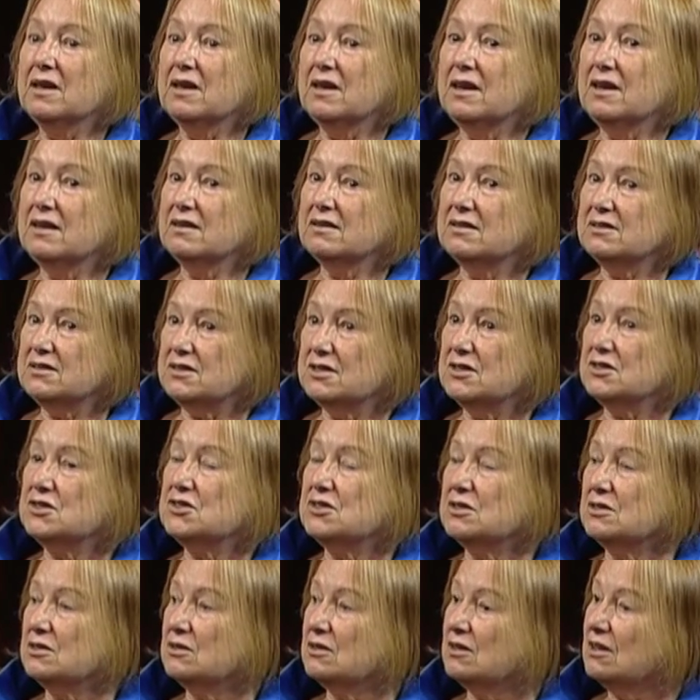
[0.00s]
In
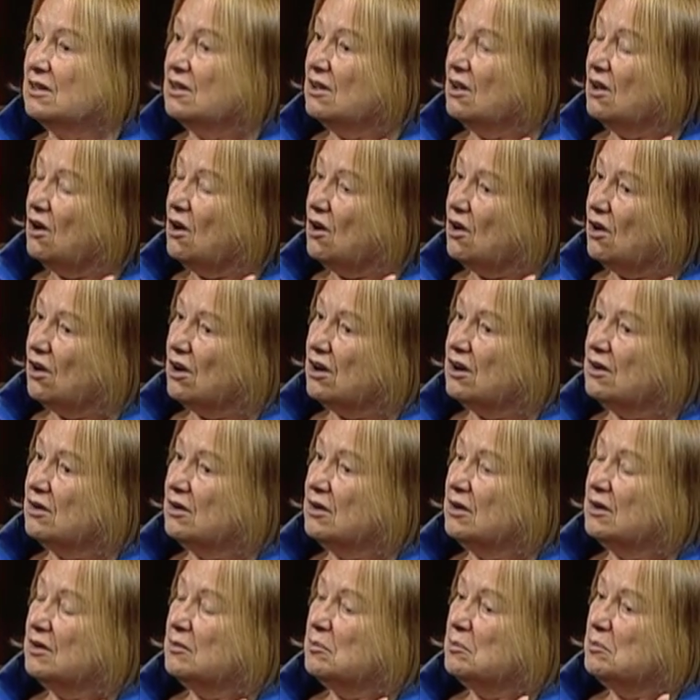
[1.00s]
addition,
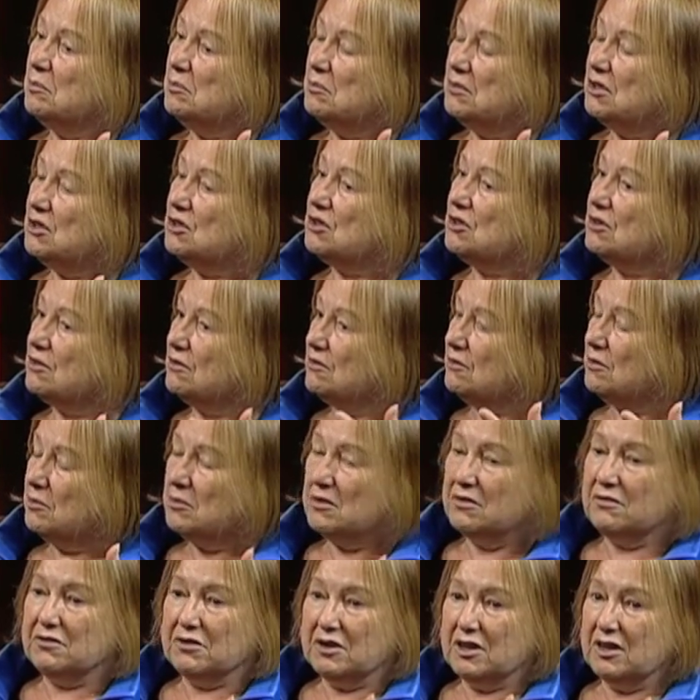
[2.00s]
our mission from
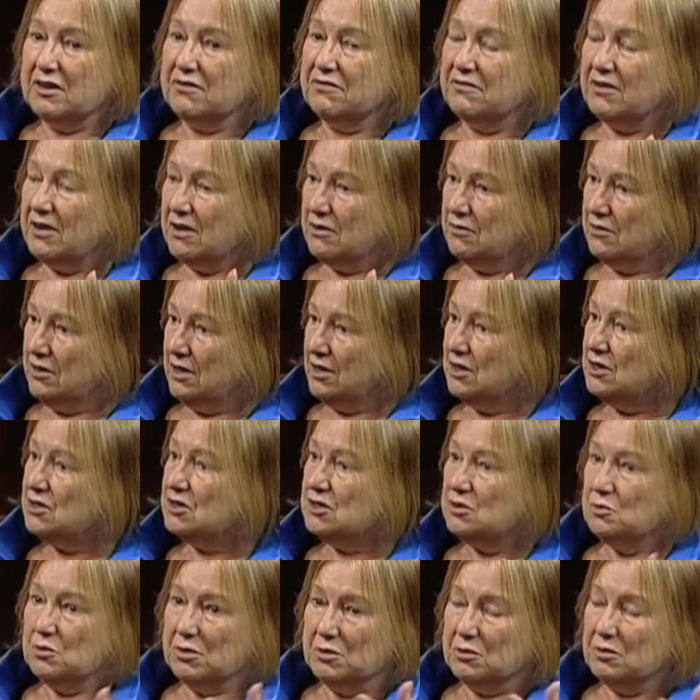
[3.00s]
the very
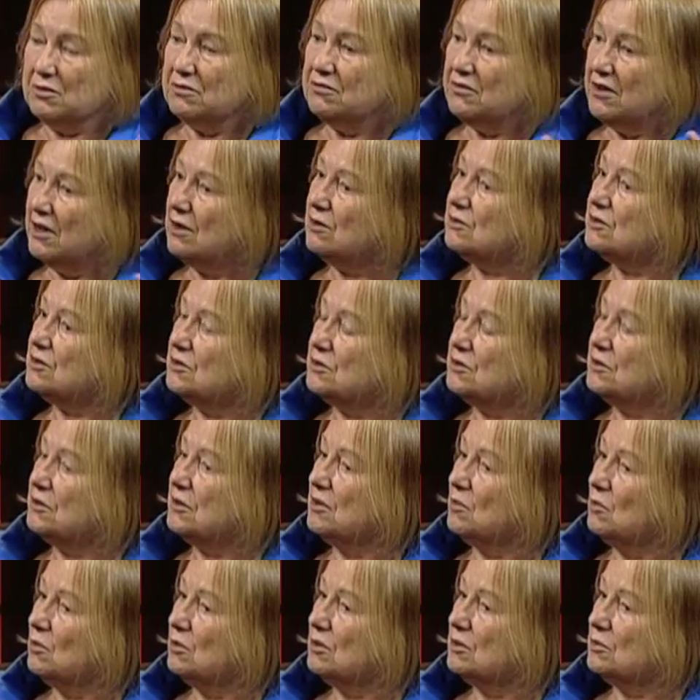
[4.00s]
foundation, we were founded
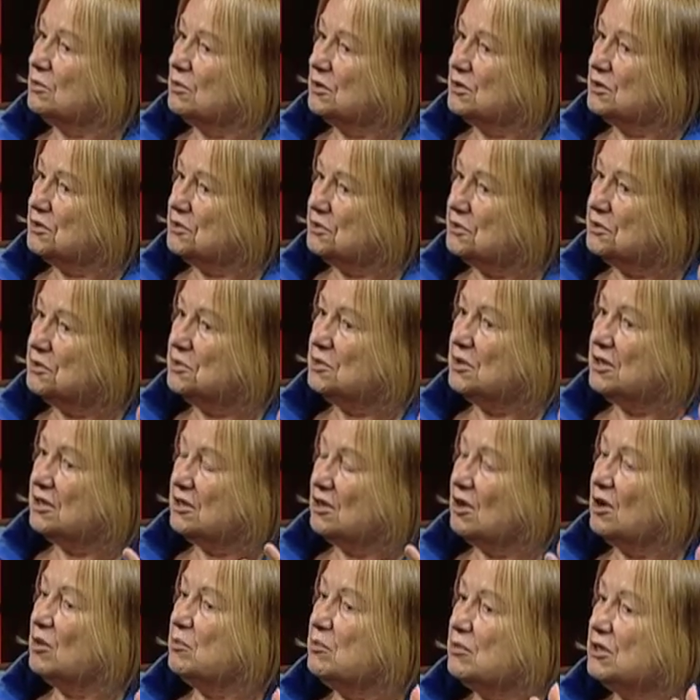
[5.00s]
during World War II, and
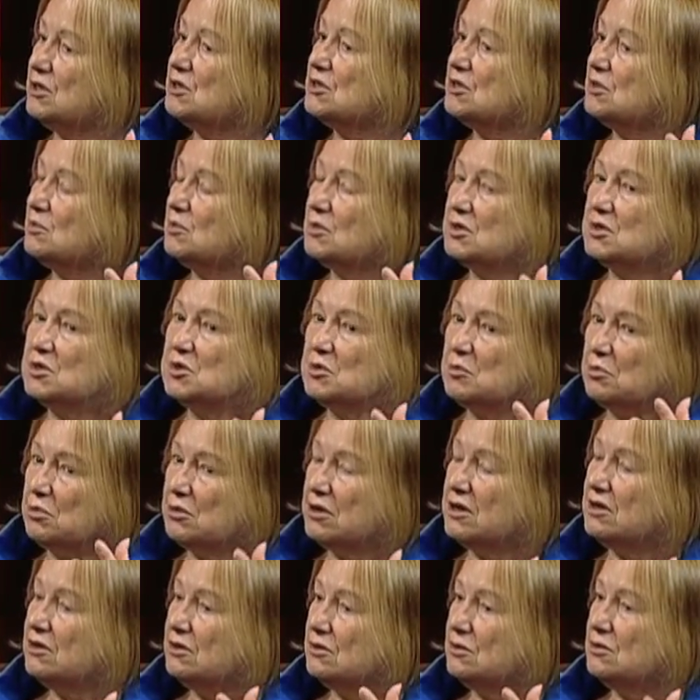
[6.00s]
our mission was to
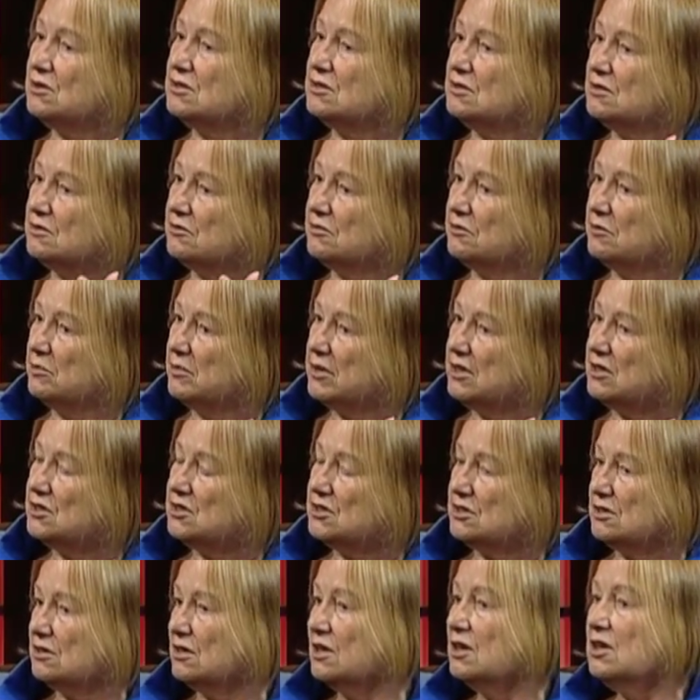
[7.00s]
bring news and
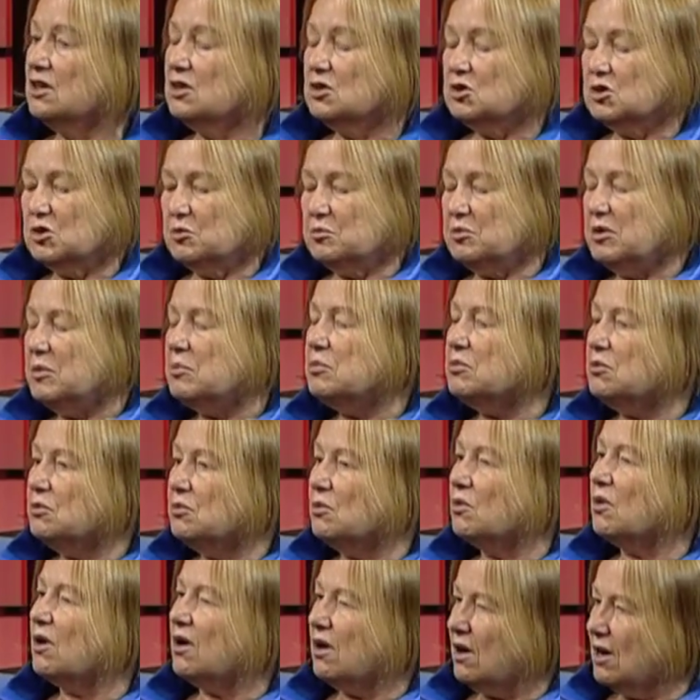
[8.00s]
information to people who
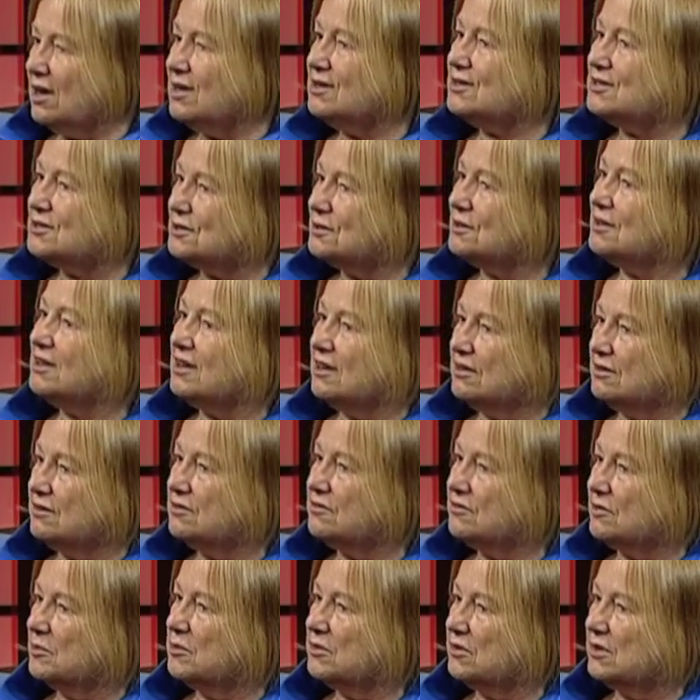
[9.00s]
were isolated
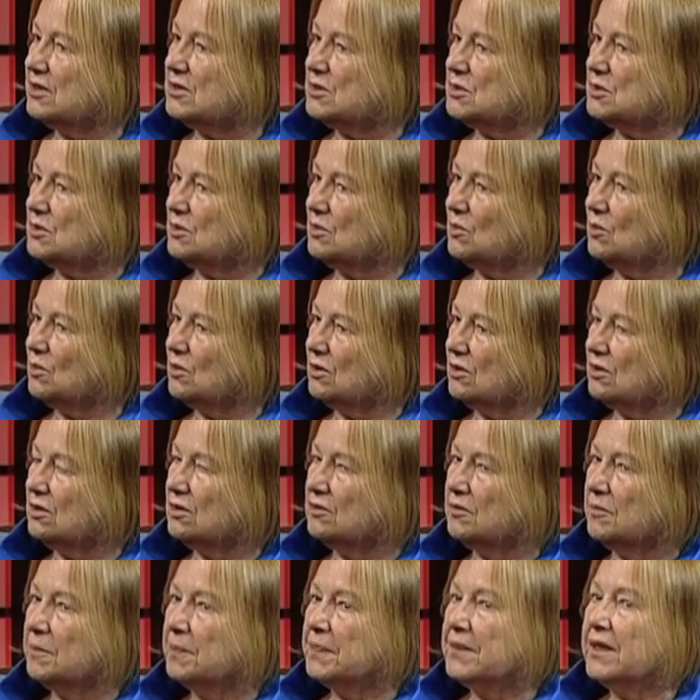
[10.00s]
from the rest of the
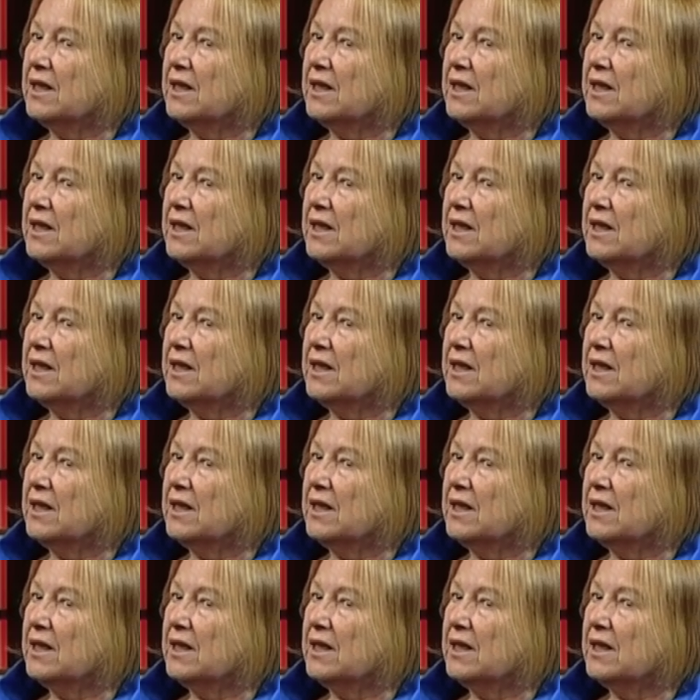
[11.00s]
world.